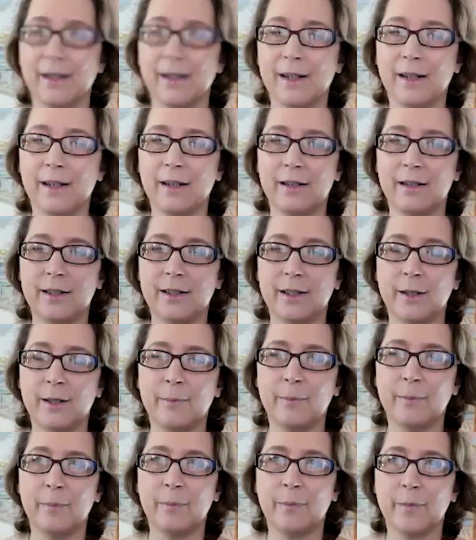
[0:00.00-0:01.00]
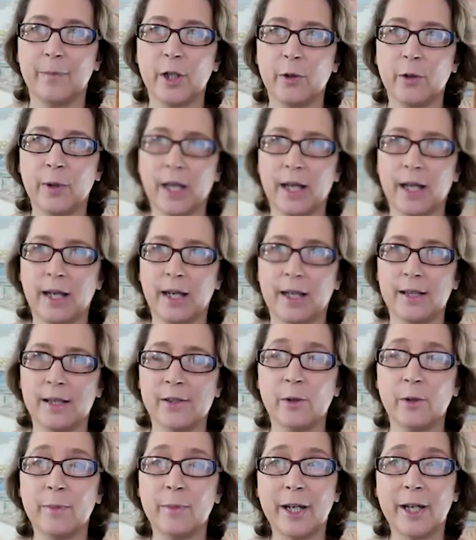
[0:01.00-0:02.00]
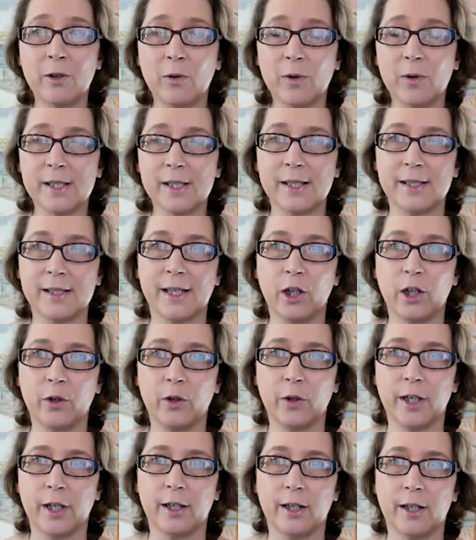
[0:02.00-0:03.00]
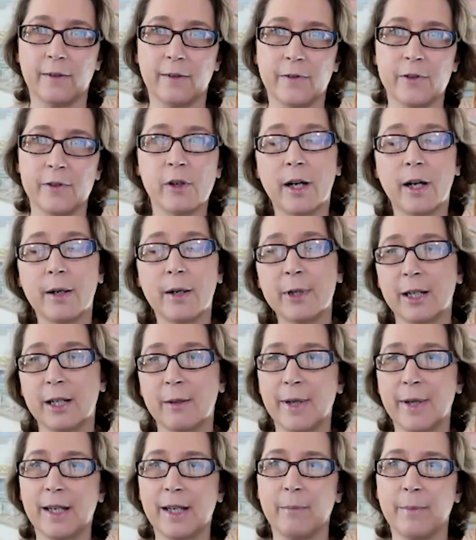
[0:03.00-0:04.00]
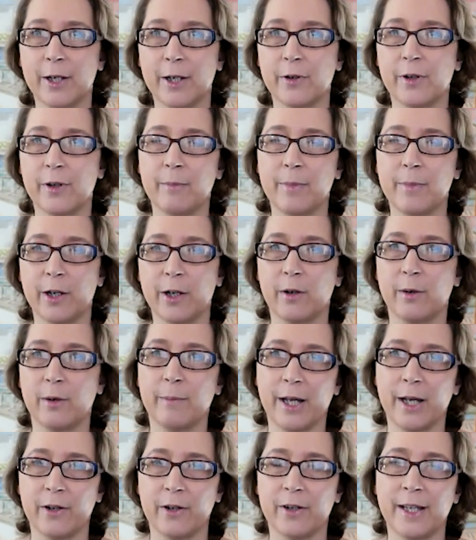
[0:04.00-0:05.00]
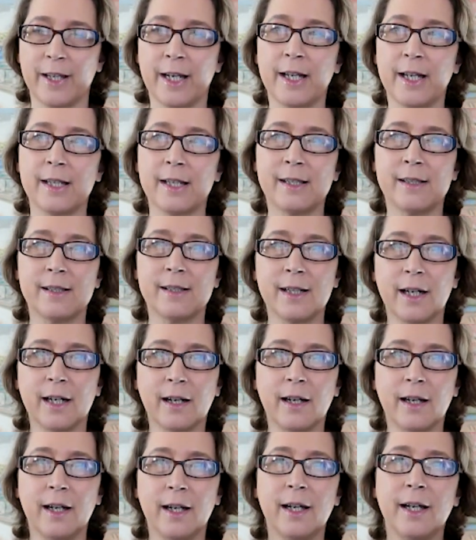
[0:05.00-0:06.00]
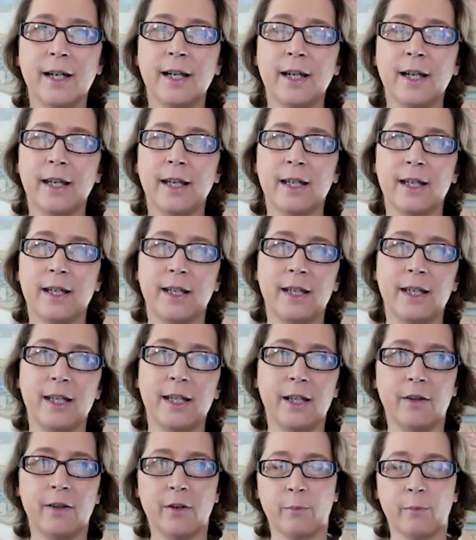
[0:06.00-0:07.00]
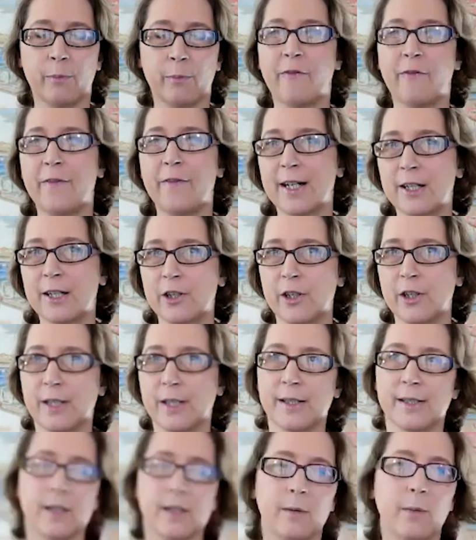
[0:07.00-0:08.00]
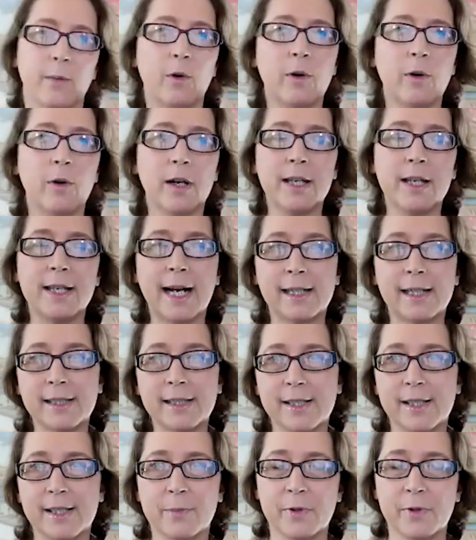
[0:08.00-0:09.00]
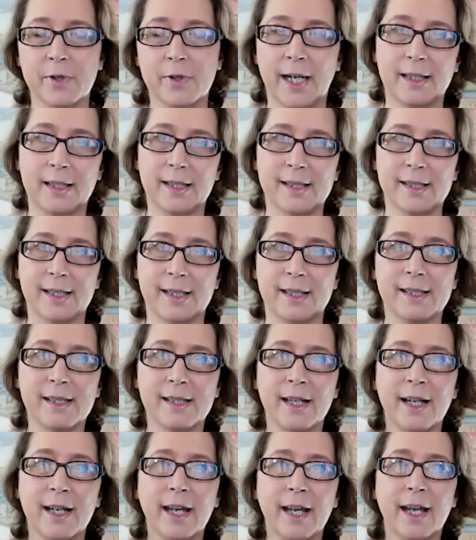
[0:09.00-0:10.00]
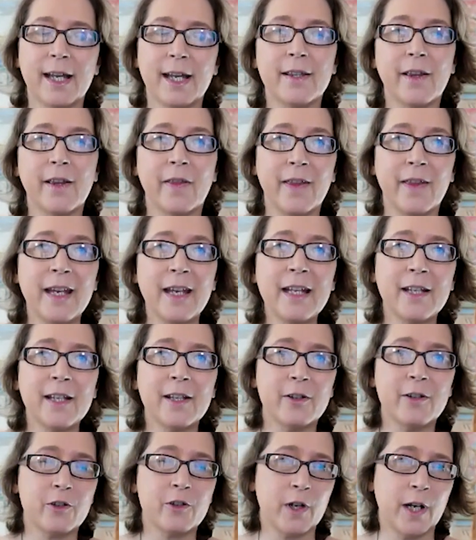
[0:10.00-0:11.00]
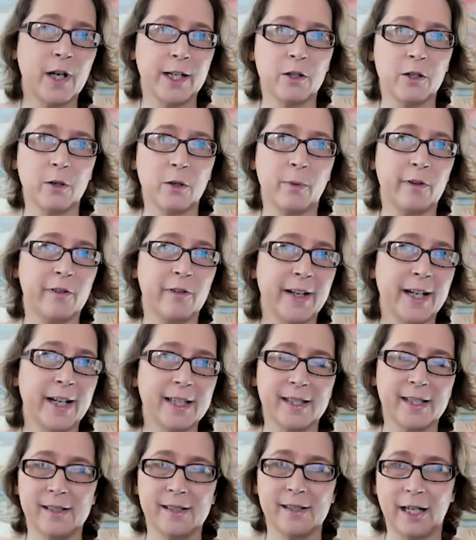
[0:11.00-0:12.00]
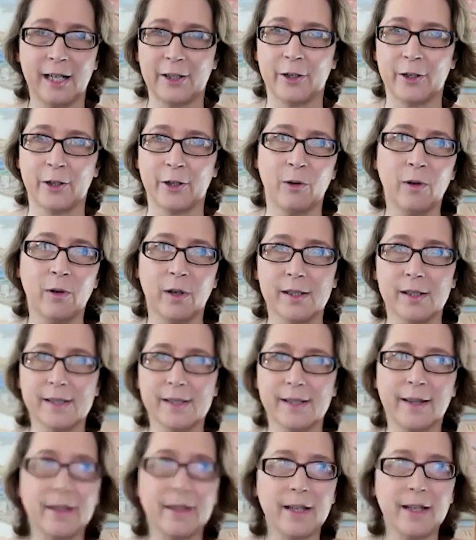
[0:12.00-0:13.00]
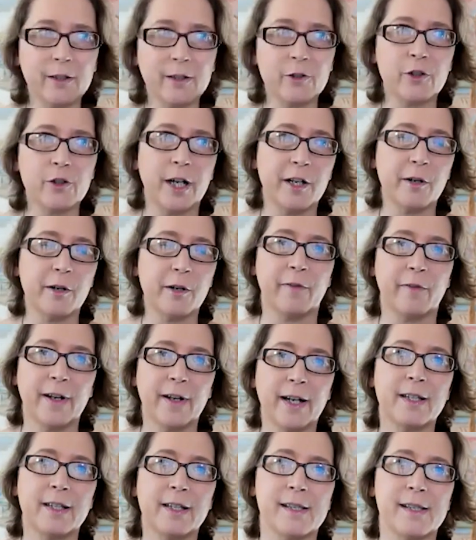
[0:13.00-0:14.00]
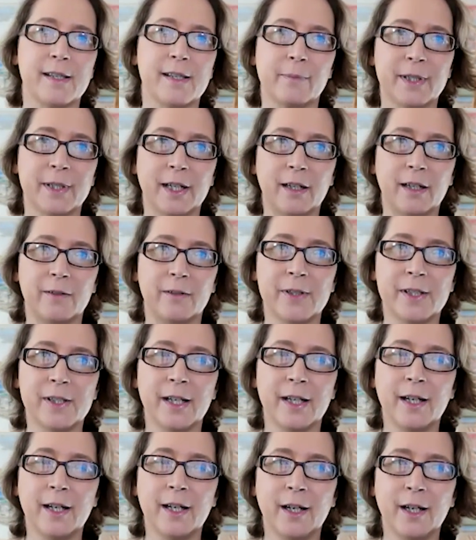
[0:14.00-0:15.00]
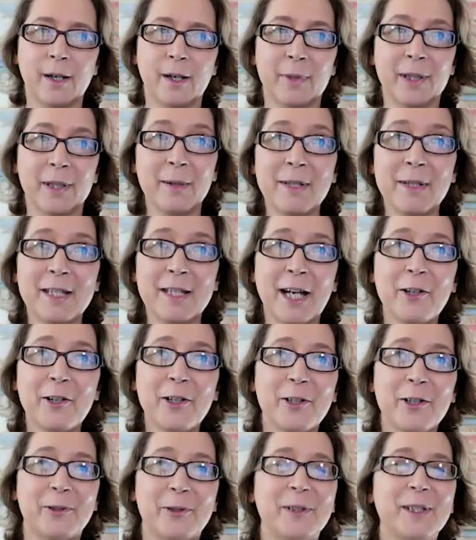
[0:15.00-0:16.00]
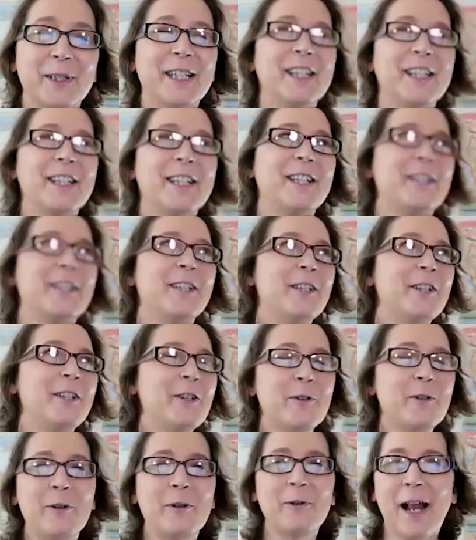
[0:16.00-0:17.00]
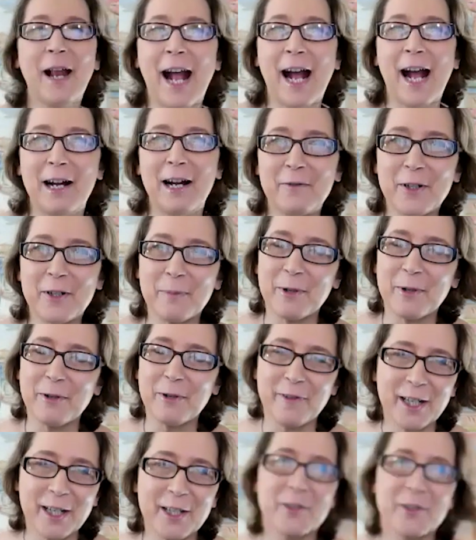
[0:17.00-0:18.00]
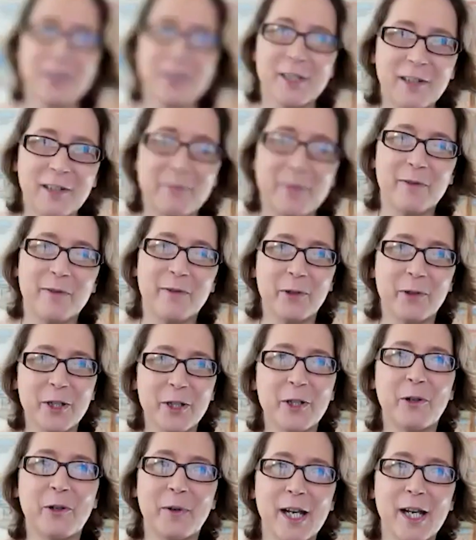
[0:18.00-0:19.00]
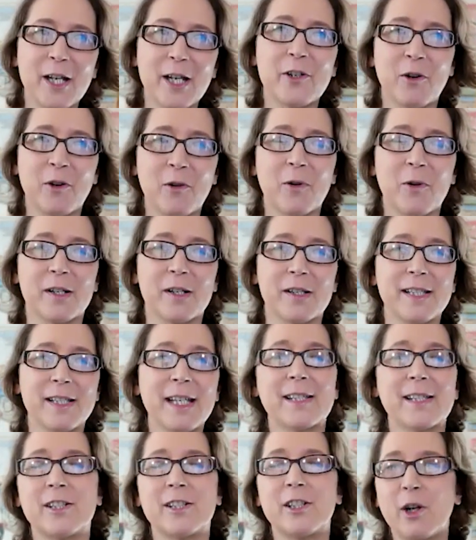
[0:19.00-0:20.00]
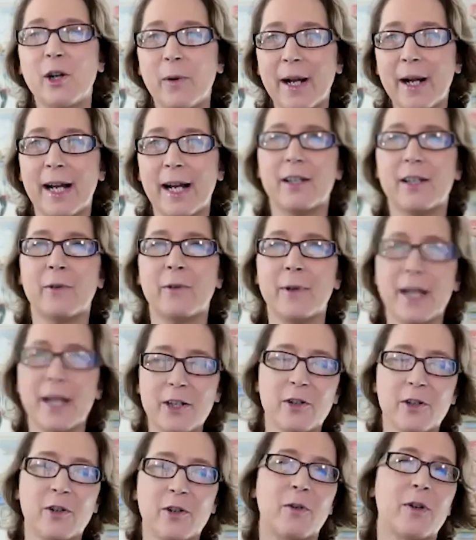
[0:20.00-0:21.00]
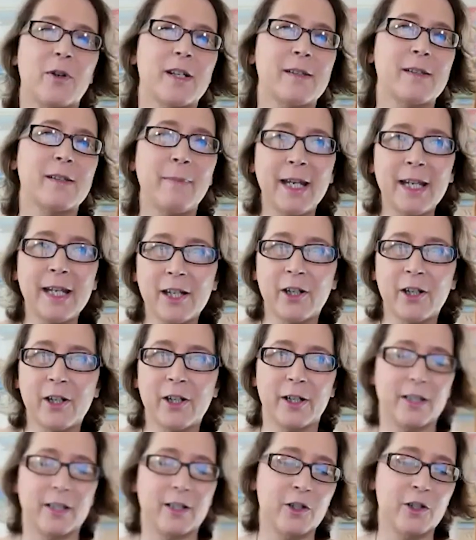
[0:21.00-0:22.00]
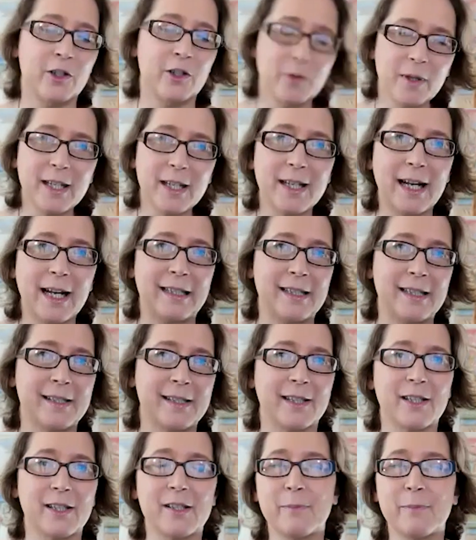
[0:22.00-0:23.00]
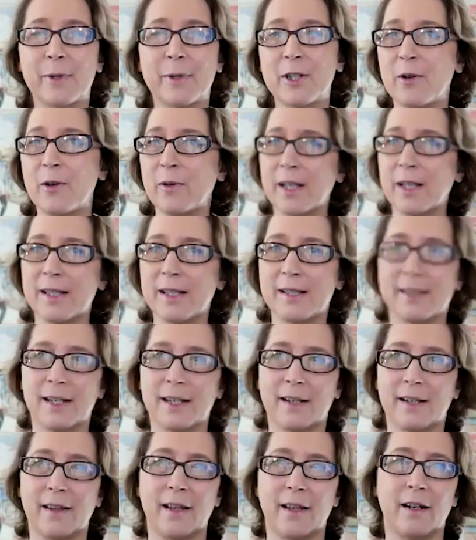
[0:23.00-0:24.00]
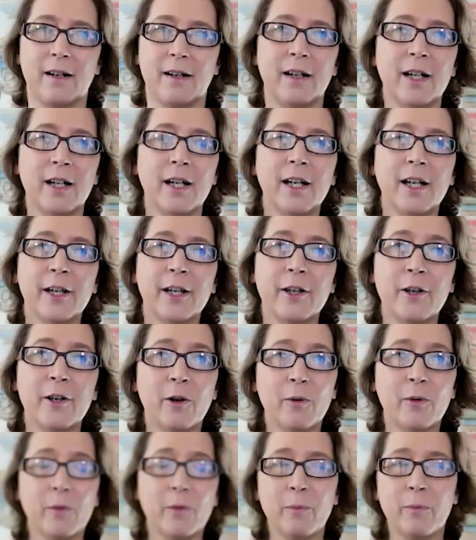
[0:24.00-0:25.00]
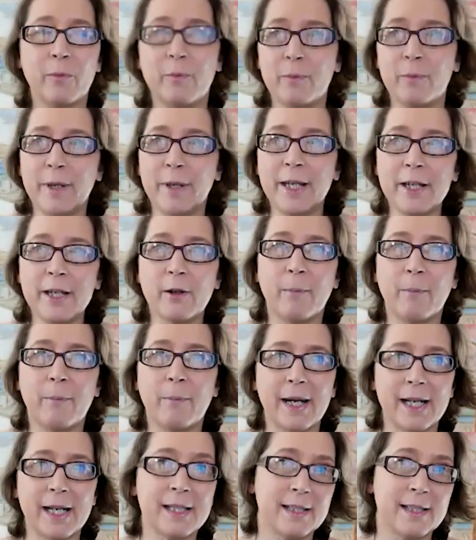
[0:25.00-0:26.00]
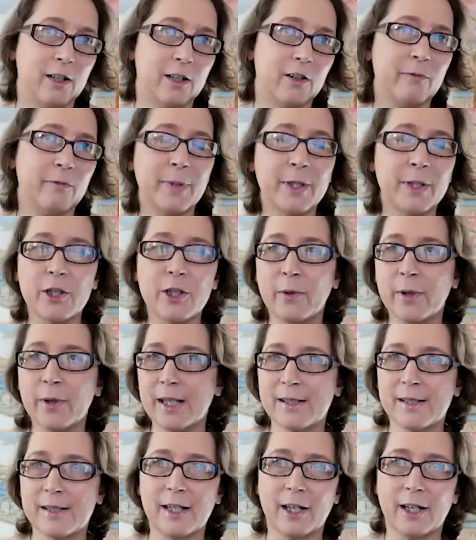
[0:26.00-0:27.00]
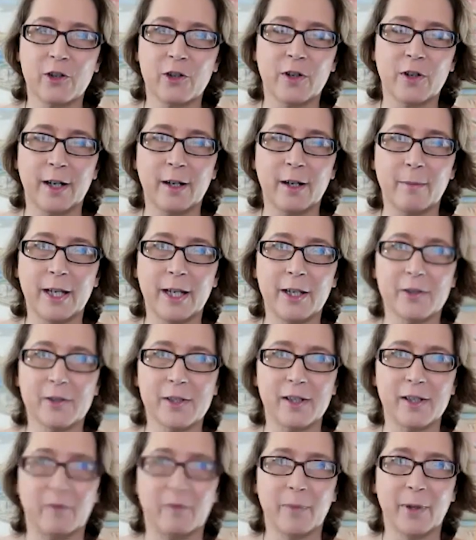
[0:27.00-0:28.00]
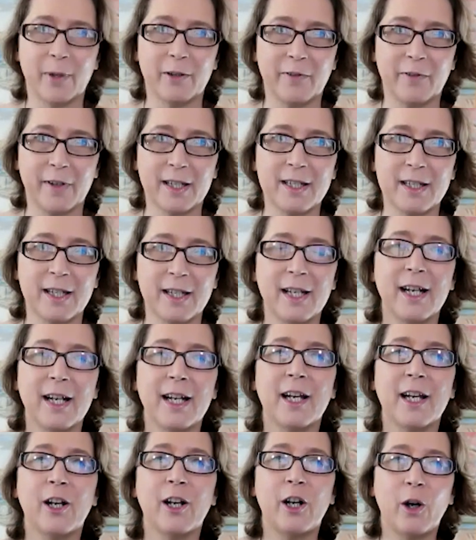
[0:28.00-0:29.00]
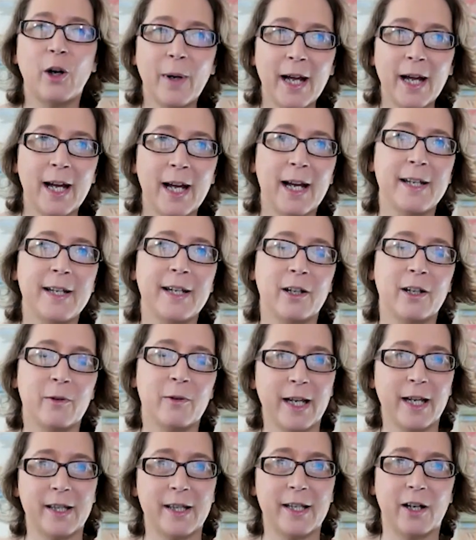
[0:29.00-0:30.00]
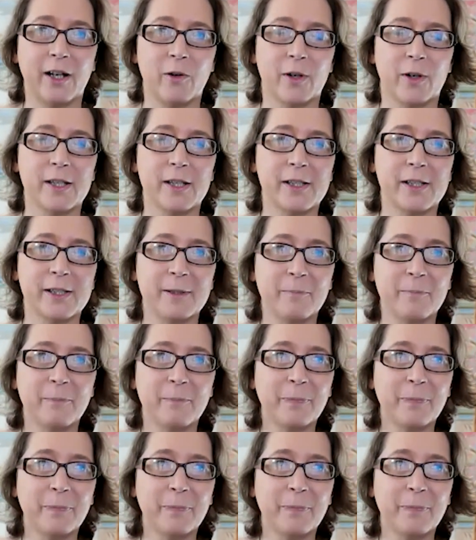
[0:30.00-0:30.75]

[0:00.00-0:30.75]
okay, so my course isn't good enough, so I'm going to make it better and better and better. And they get stuck in either perfectionism or analysis paralysis. And the thing that they're trying to perfect is not their course. The thing they're trying to perfect is themselves. But let me tell you, you don't have to perfect yourself before you create your course. Yes, go ahead, create your course, make it good, do the analysis, but don't get stuck there. Be your best self, but don't get stuck trying to make yourself perfect. Go ahead and create that course.